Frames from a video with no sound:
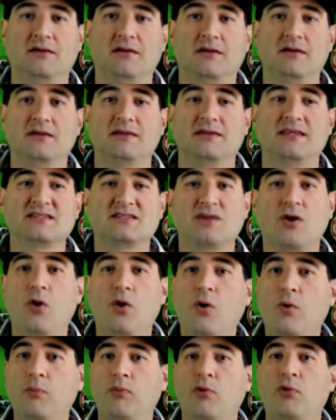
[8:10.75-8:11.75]
That's the whole
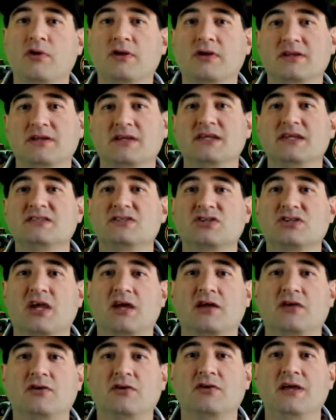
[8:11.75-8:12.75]
point of this
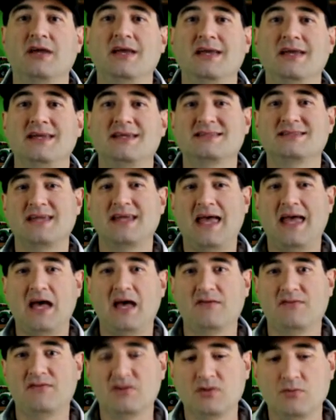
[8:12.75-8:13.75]
channel is to have
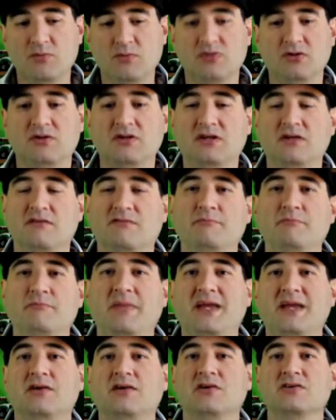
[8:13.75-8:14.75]
a community of
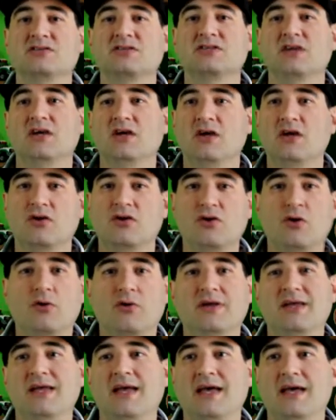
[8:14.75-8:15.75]
makers going
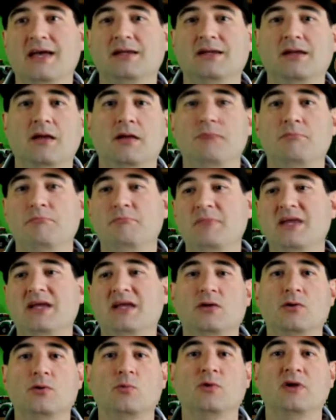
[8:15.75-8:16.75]
ahead and
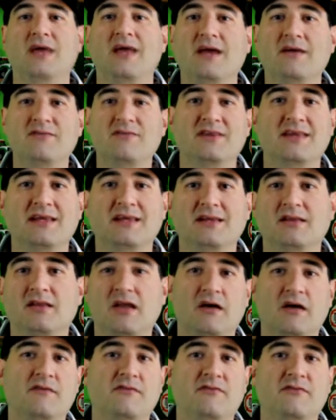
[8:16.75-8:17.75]
making whatever they
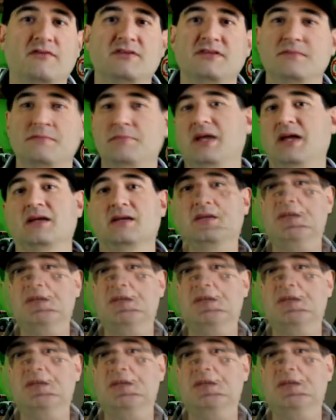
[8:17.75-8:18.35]
love to make.